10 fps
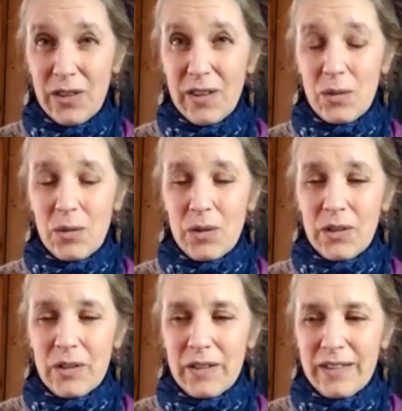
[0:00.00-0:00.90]
that
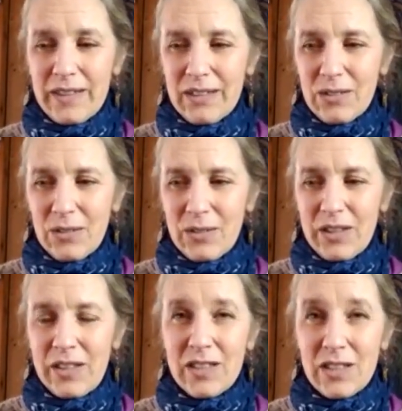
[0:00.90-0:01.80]
we're
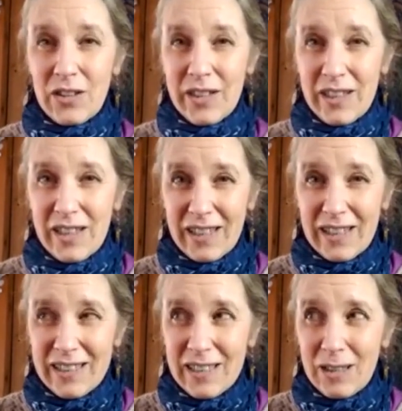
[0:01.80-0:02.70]
really starting that
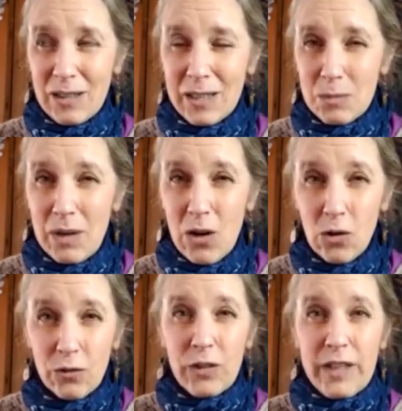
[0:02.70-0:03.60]
the, it's
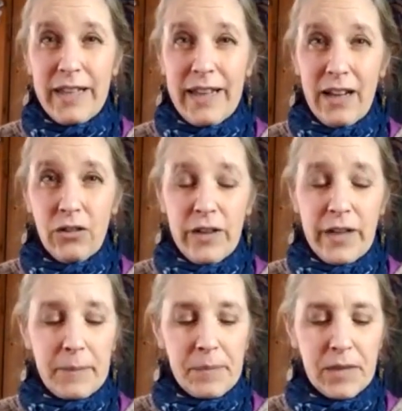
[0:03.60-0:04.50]
powerfully
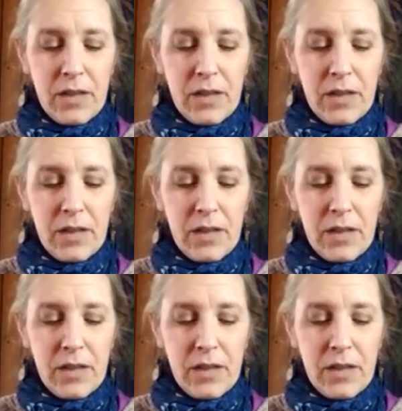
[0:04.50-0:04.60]
gathering